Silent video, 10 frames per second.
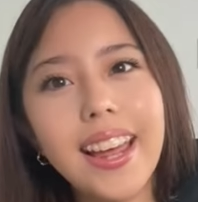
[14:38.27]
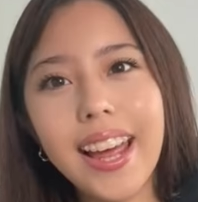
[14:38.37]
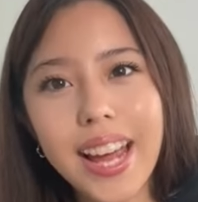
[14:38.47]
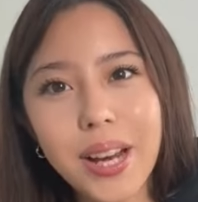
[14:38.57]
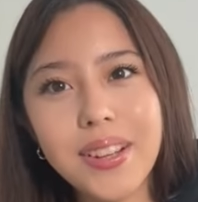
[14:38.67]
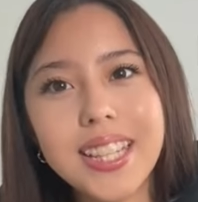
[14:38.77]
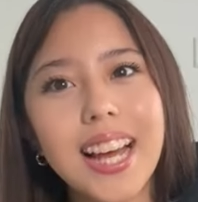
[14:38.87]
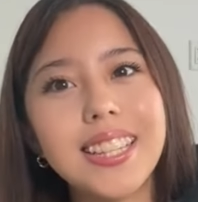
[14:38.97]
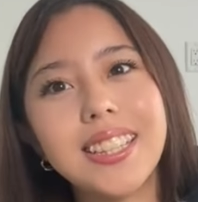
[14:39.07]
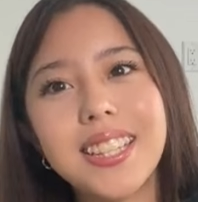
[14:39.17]
Anyways
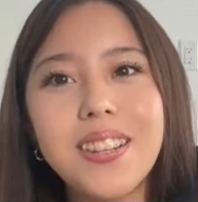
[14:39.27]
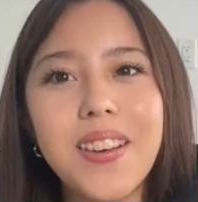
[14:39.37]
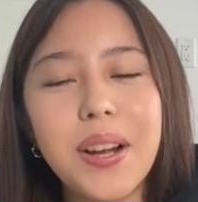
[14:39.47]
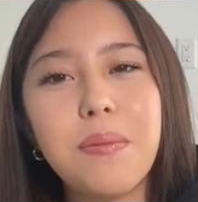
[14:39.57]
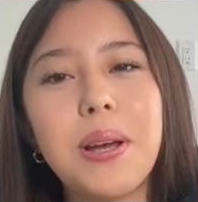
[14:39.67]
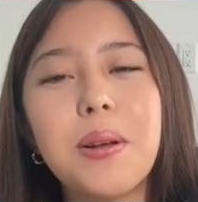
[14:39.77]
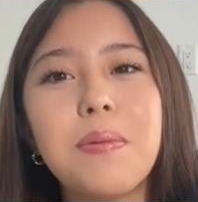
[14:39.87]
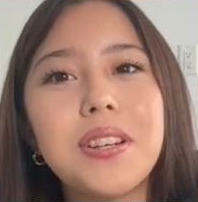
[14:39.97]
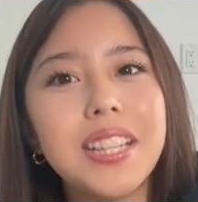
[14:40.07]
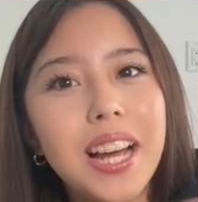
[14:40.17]
guys, this is the final makeup
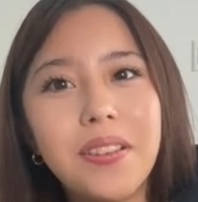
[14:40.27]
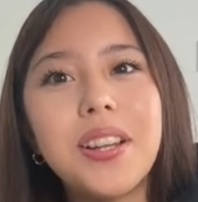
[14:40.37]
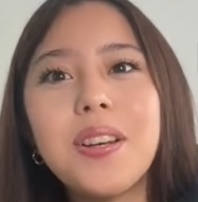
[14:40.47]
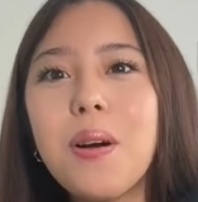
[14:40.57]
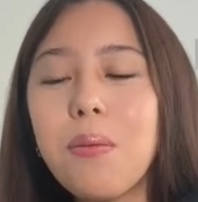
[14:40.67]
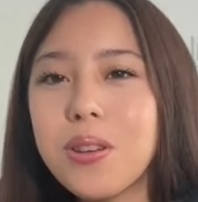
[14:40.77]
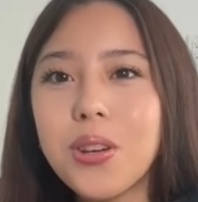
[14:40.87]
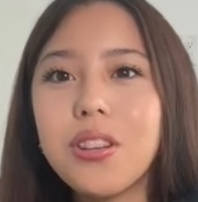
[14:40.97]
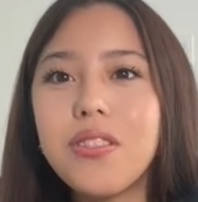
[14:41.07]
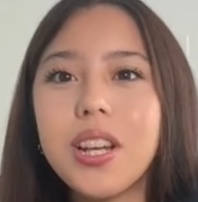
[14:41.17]
look. I really hope you enjoyed
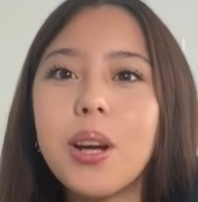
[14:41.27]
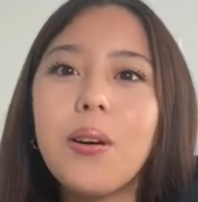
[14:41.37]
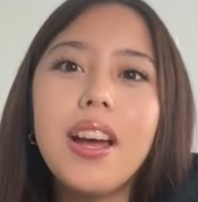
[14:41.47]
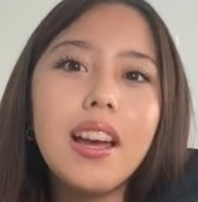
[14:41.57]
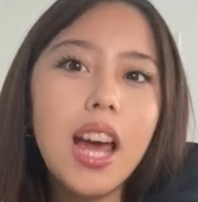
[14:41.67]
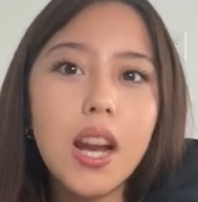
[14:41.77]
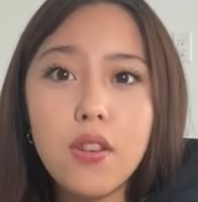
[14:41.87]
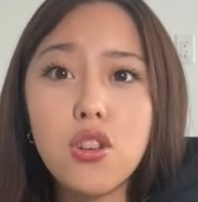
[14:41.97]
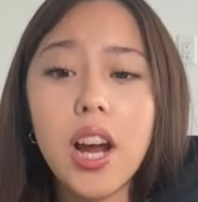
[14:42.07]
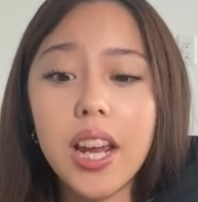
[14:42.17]
the video, and if
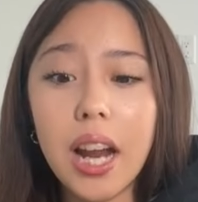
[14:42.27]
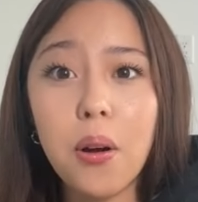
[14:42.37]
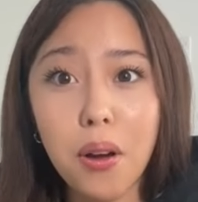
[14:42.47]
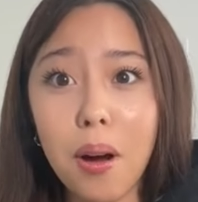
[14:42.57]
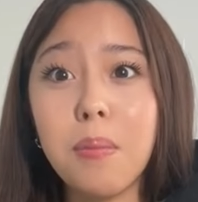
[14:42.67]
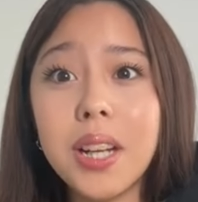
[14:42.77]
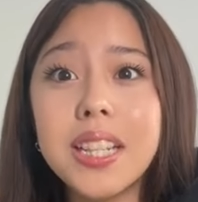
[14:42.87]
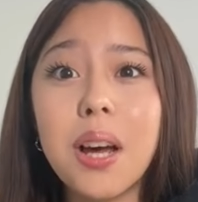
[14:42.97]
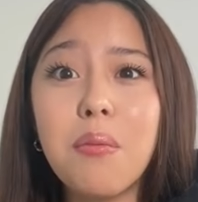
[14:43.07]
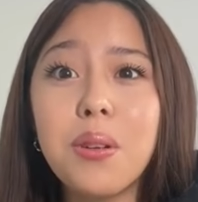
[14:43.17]
you try it out, comment it
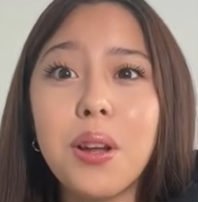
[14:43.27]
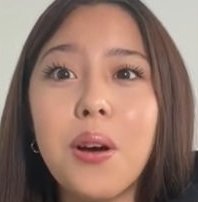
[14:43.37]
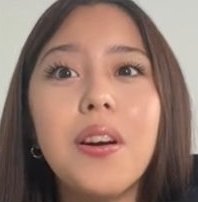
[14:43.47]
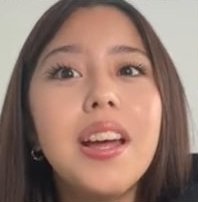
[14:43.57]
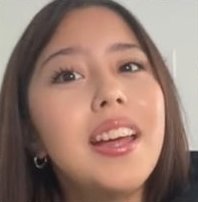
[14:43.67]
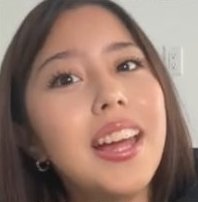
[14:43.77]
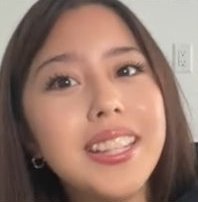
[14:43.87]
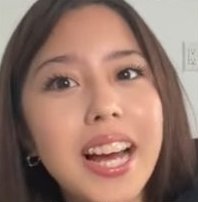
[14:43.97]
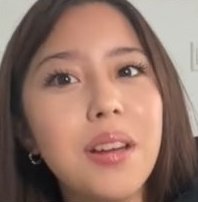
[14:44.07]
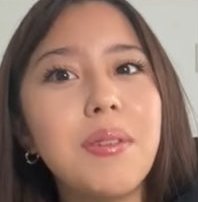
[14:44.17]
down below and
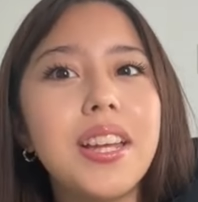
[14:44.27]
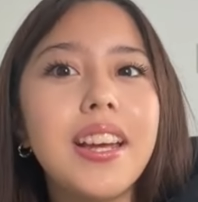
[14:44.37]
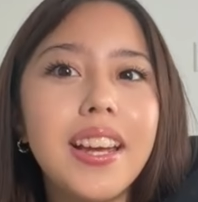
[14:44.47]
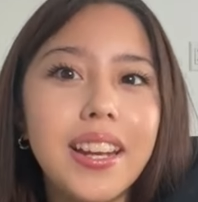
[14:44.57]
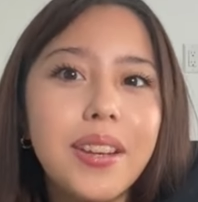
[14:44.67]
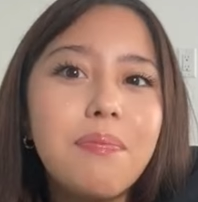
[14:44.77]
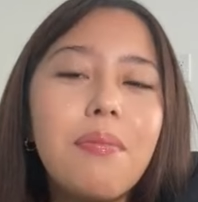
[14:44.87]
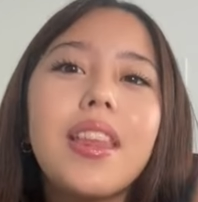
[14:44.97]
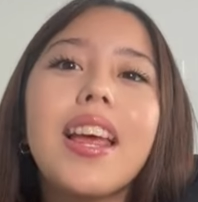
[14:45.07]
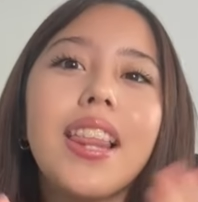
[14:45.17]
tag me in it.
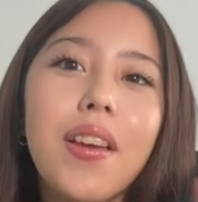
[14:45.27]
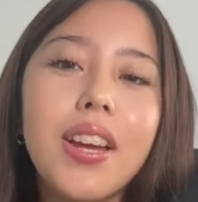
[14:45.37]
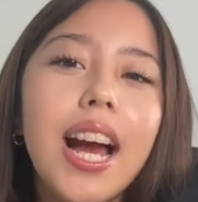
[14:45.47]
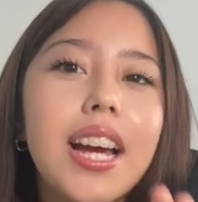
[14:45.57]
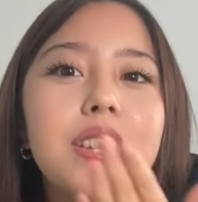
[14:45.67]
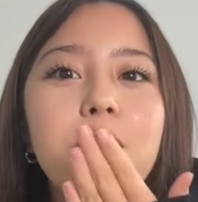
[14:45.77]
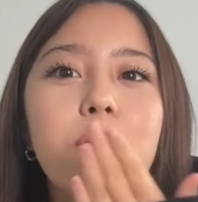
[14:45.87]
Love you guys.